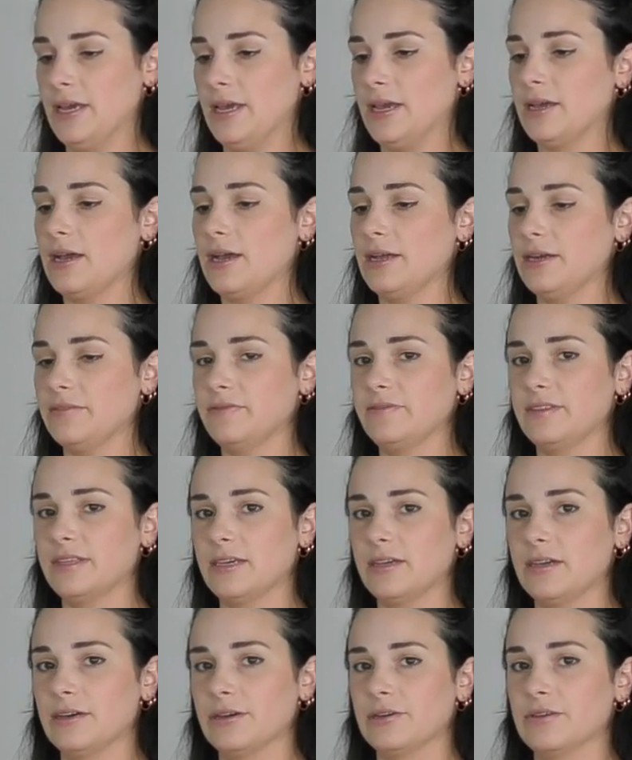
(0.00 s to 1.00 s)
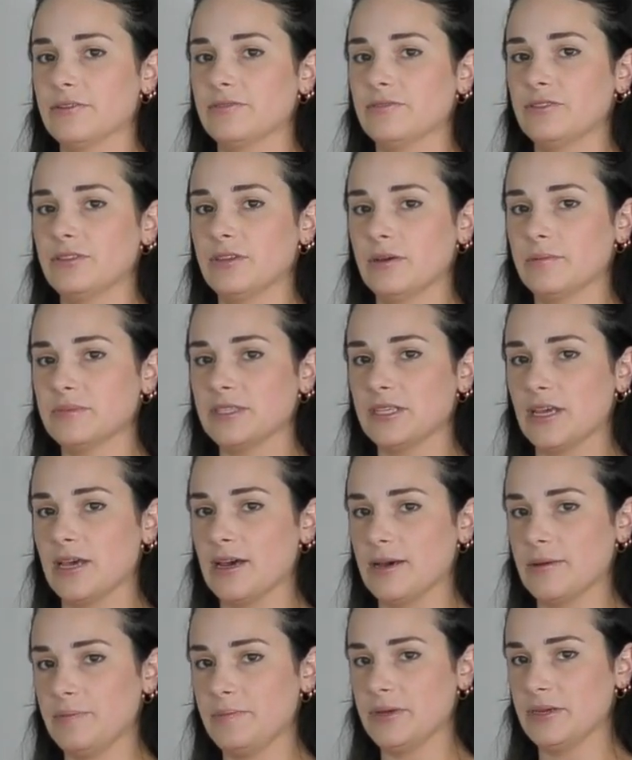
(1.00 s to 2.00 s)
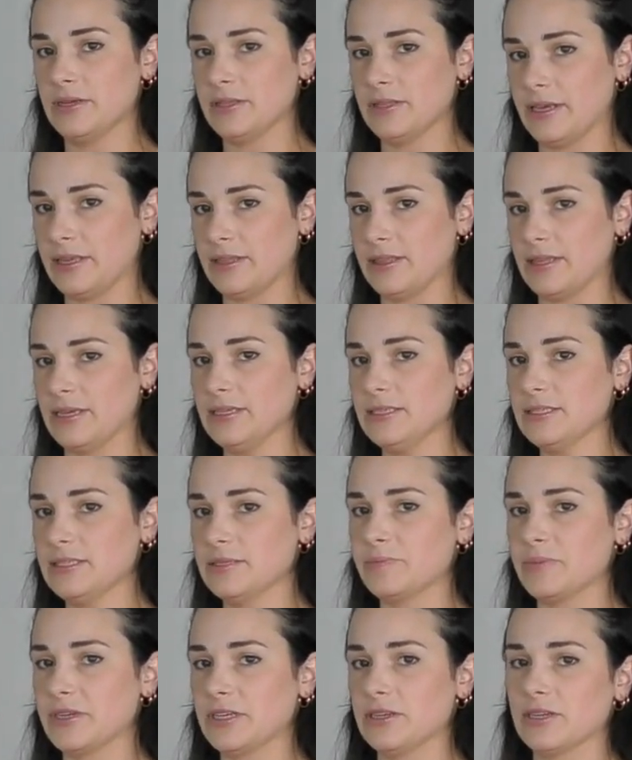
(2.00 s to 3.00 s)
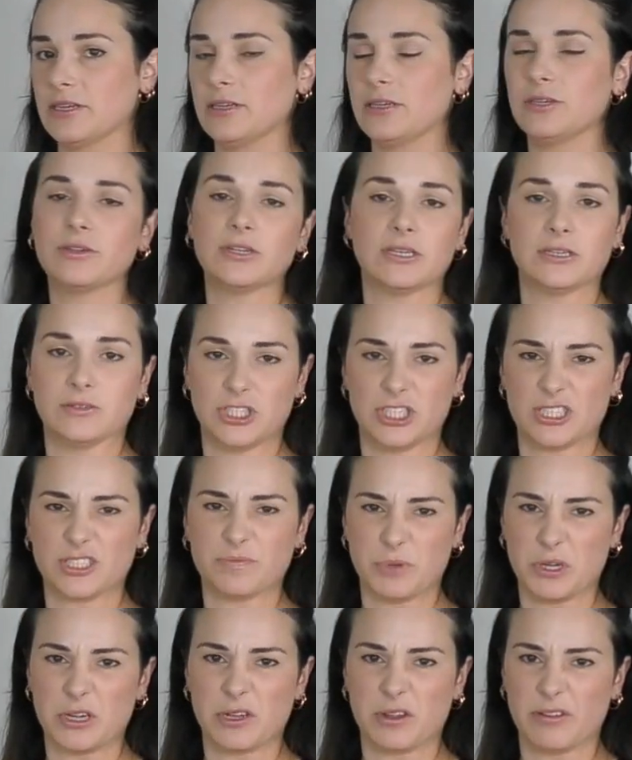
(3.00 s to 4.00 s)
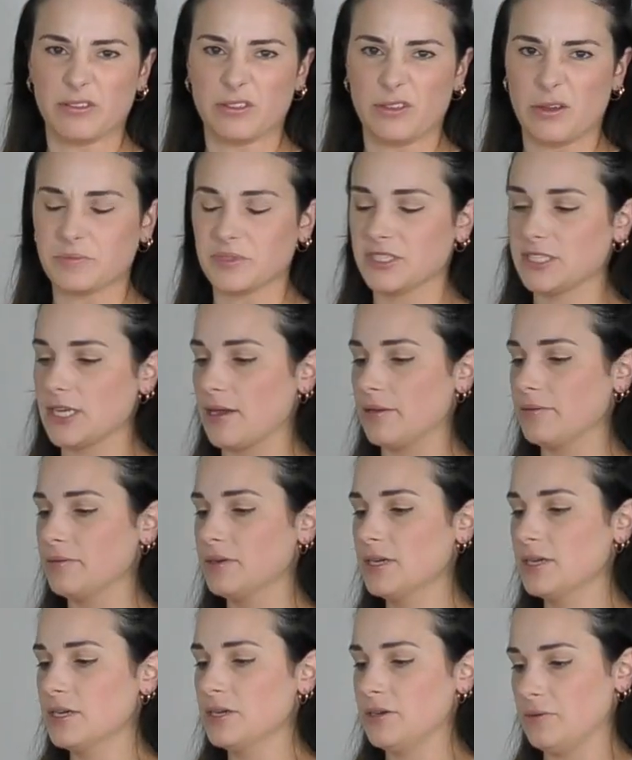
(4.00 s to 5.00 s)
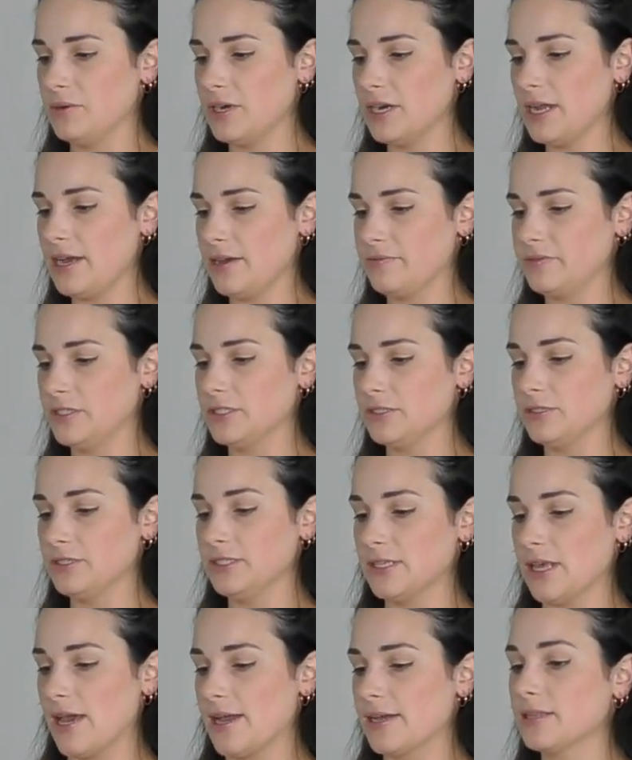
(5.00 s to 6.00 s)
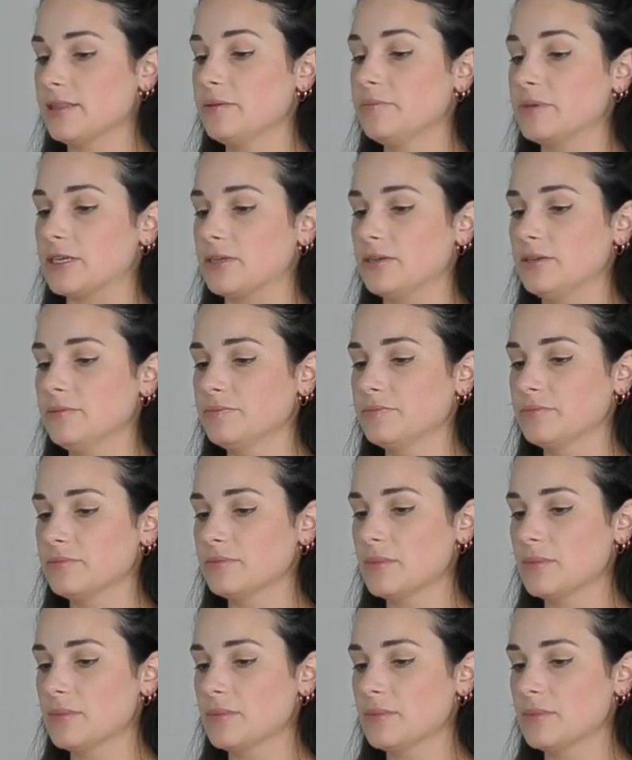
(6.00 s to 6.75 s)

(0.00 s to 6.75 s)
and kind of think of thumbs up like this, but you can just bring your thumbs down. We're gonna have a little slack in the middle,